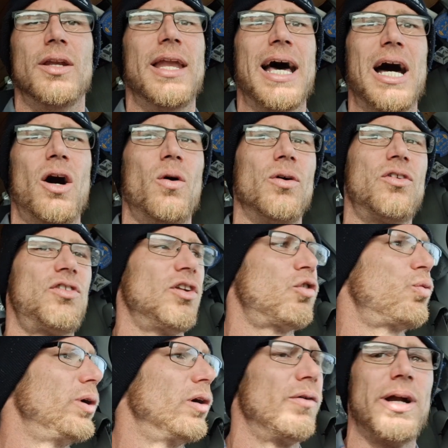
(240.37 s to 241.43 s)
Now, since
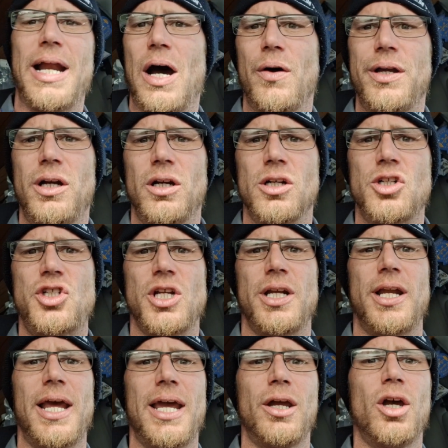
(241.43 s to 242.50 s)
we were right out here in
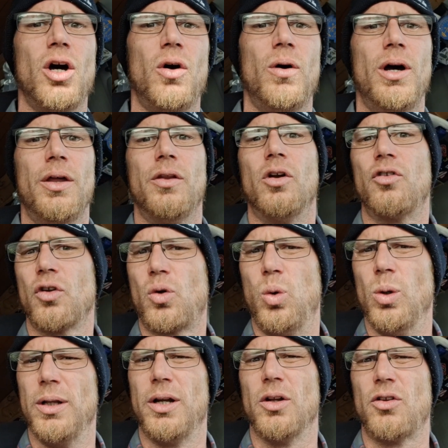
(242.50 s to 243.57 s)
Chittenango, there's a
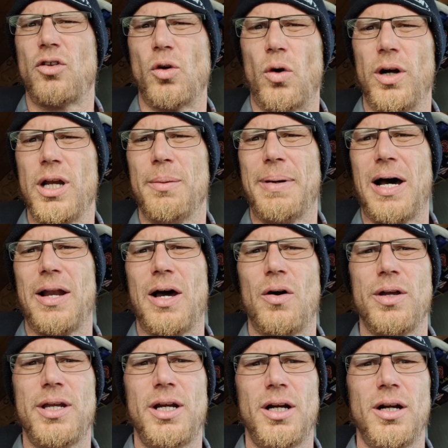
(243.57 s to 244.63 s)
cool little story about out
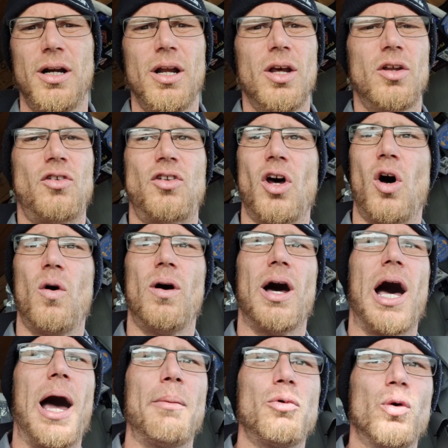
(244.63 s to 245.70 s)
here. So
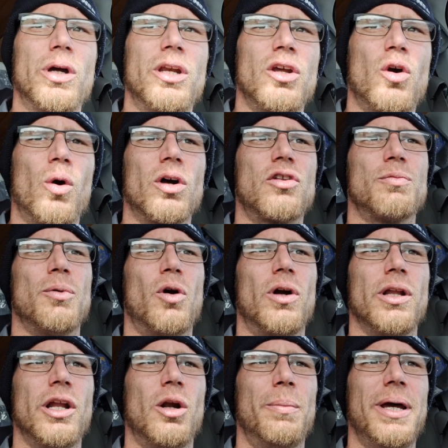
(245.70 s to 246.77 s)
I'm going to go explore a
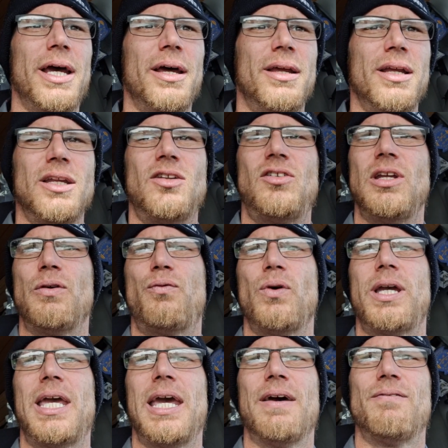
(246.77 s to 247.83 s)
little bit, see if we
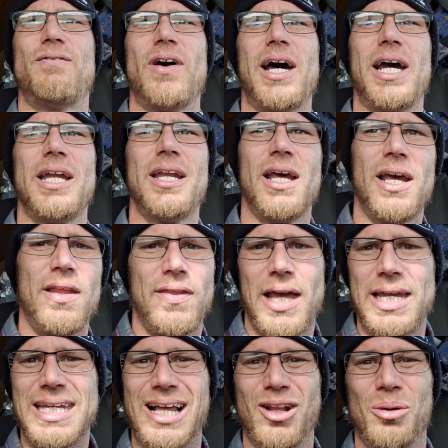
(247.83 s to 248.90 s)
can't find that
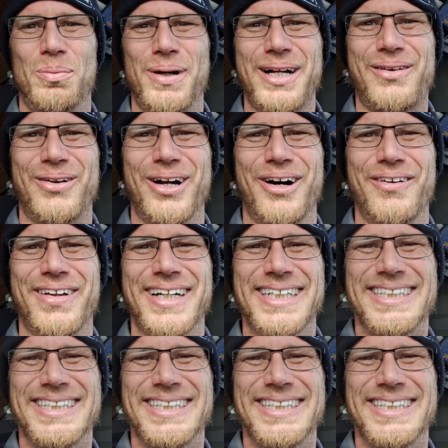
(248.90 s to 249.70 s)
yellow brick road.